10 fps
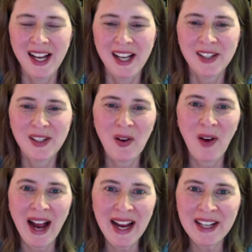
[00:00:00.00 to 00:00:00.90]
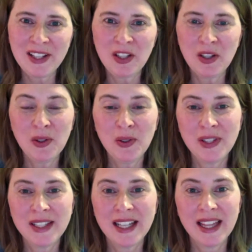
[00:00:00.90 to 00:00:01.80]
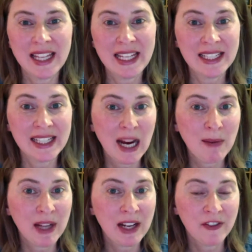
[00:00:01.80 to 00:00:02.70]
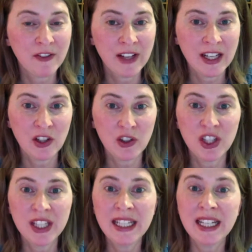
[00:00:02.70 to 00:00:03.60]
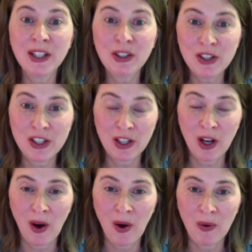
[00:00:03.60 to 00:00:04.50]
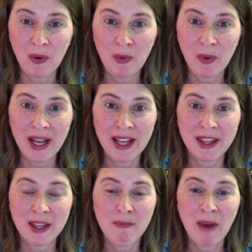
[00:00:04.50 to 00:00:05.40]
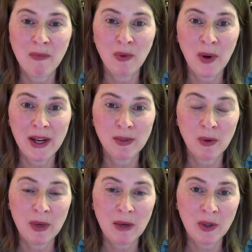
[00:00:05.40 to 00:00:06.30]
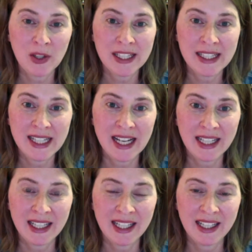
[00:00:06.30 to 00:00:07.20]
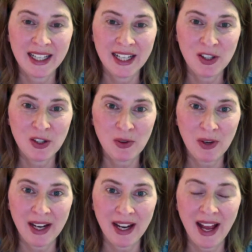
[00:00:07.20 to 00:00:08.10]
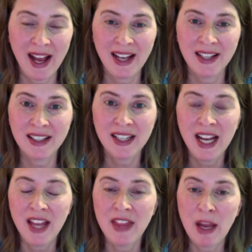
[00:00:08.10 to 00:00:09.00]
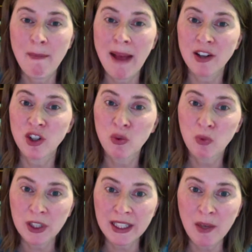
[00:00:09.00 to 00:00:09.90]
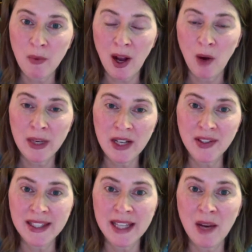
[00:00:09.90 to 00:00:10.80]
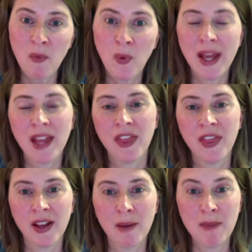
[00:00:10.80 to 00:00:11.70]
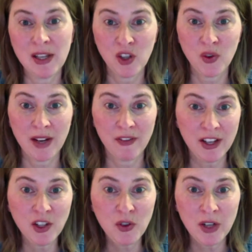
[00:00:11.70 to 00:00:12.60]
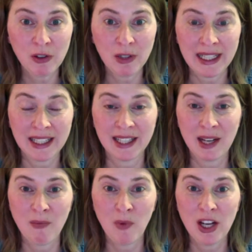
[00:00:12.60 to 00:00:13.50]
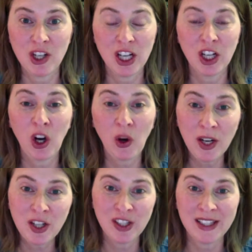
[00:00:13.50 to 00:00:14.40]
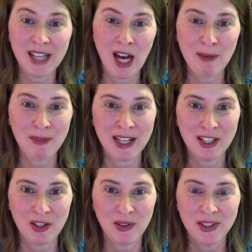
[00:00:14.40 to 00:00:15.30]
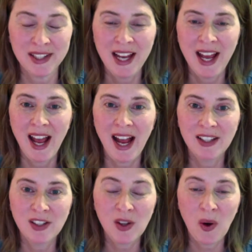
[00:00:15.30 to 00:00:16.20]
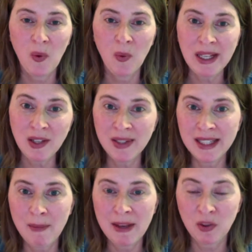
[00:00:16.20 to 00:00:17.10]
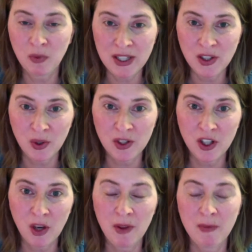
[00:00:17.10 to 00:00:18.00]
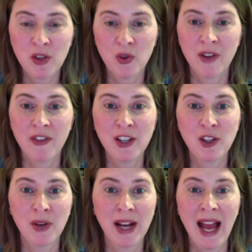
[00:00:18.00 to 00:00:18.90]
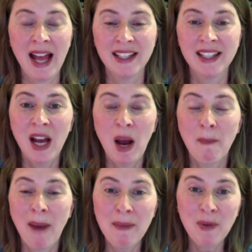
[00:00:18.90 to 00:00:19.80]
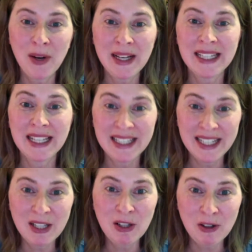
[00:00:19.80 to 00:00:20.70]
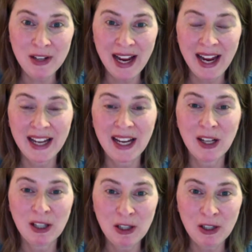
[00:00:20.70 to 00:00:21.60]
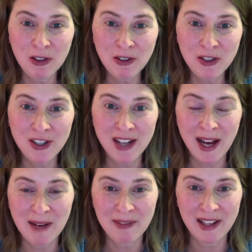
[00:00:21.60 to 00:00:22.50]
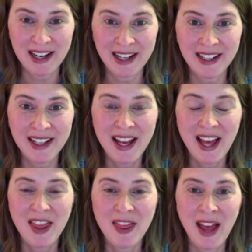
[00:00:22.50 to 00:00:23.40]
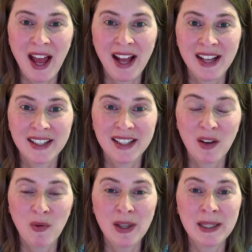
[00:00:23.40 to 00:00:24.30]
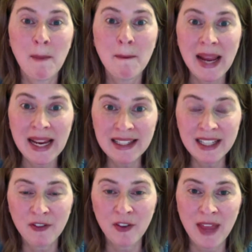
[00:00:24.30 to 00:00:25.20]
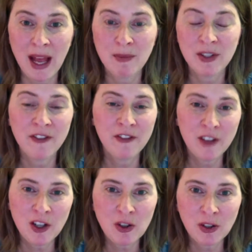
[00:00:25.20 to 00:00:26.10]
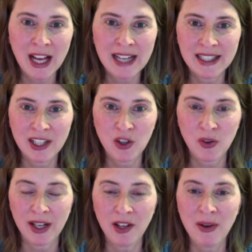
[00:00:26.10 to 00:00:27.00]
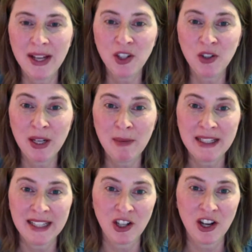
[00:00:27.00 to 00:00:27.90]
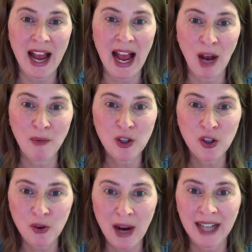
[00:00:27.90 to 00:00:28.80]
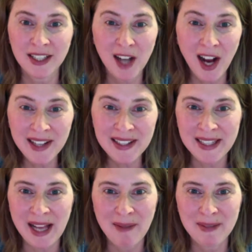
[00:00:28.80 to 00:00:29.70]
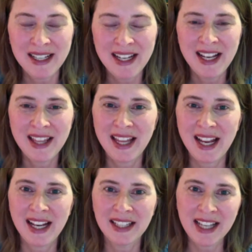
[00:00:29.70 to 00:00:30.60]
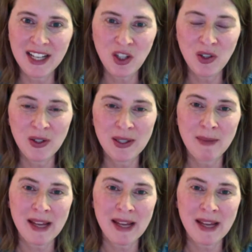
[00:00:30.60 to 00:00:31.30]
So I had used these timeline figures years ago with my boys when we were studying history, and they mesh really well. We use them with the Mystery of History curriculum, which encourages timeline use. And so we use them as a resource to go with Mystery of History. And my boys did create a huge timeline that was amazing for them to visualize history. You know, history could be such an abstract concept that unless you do something